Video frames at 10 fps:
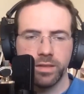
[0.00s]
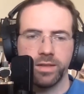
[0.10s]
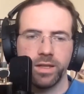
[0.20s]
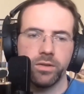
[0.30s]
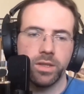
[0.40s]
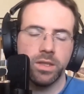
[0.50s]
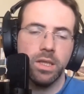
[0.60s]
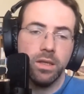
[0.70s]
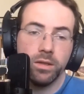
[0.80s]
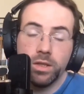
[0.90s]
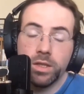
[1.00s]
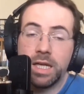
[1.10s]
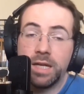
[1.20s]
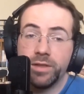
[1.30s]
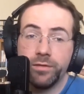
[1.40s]
etc. They're all going
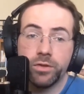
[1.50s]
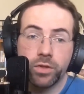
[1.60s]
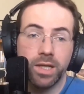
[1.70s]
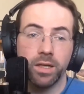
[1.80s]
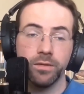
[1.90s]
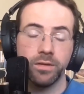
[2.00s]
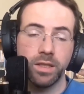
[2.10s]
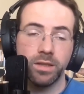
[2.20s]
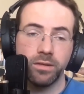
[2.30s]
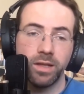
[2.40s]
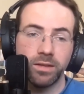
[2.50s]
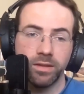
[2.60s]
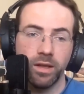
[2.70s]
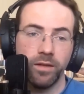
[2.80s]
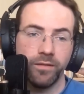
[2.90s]
to have different trade-offs. That's
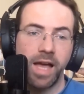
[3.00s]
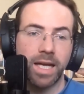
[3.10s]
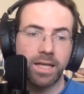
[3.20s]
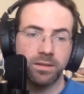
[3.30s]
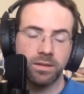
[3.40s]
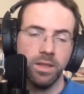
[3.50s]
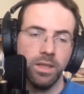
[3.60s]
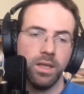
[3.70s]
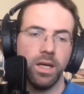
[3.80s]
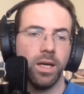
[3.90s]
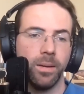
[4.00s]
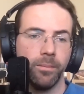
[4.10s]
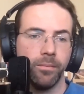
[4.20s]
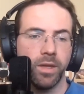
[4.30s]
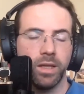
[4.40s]
a fact.
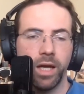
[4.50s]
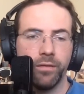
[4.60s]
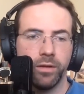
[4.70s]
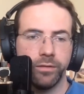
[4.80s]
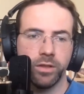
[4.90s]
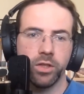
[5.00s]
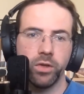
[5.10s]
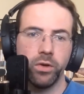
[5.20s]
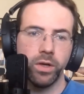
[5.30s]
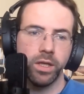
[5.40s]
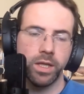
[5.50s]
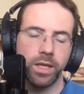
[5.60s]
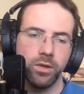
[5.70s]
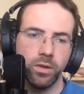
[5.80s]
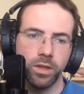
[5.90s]
The level of security
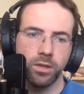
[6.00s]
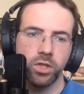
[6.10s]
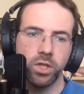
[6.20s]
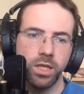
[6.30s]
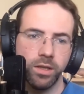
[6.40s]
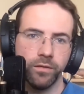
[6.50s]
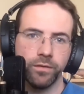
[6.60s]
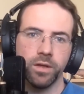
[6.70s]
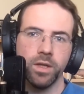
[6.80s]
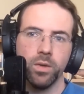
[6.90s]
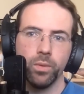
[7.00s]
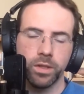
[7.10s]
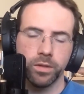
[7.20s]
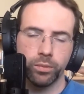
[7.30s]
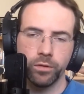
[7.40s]
that you can achieve
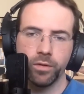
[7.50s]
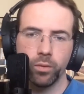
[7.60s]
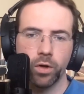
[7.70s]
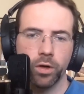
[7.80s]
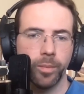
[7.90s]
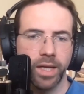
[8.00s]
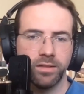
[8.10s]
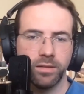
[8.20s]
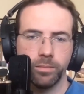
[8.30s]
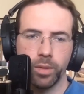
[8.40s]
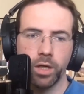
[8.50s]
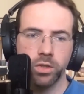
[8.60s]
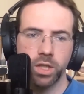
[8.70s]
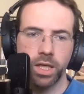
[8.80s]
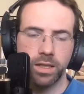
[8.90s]
with a proof of work based
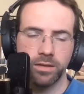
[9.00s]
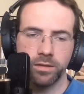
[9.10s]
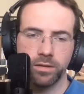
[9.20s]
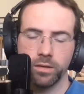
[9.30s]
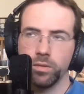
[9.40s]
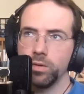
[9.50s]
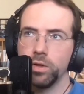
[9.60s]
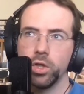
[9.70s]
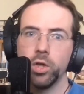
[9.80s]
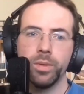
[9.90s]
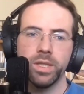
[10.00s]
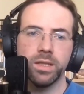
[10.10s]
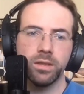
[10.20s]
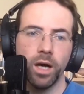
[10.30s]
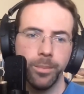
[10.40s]
blockchain that's globally
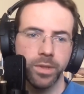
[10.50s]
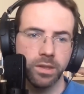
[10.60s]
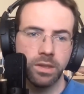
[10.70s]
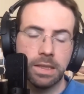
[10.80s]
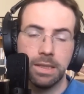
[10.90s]
adopted